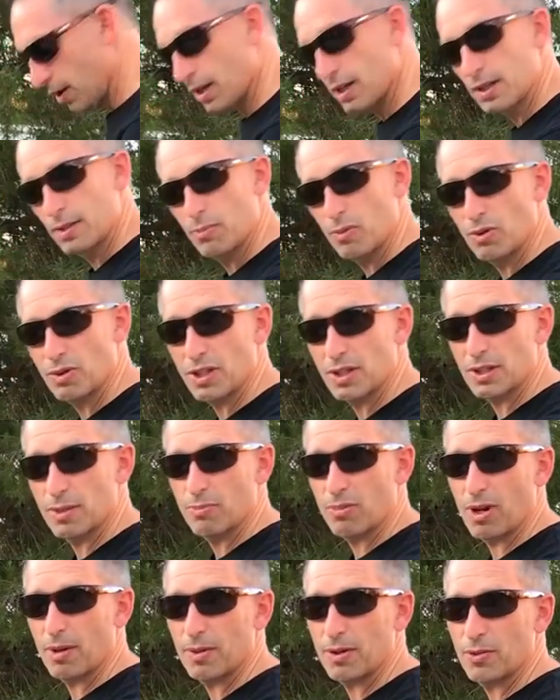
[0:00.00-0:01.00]
I suppose I
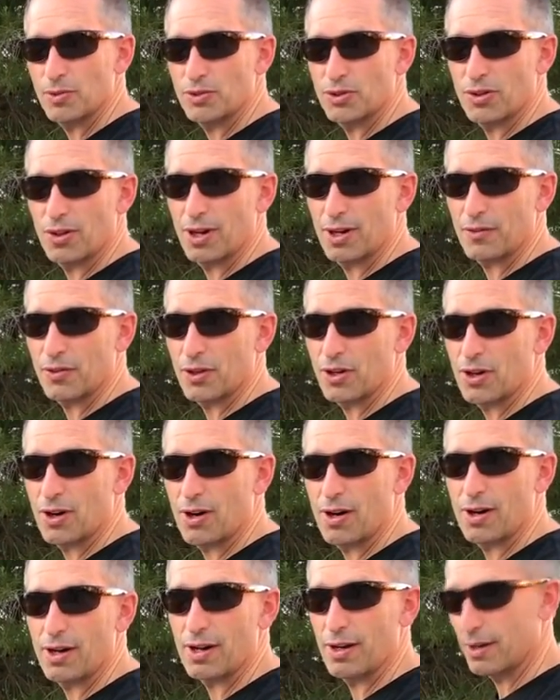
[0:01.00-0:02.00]
should probably go turn off the
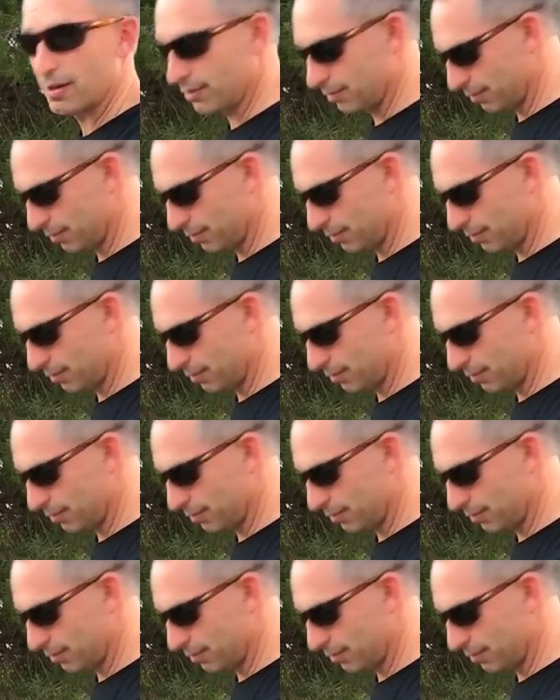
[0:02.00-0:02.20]
car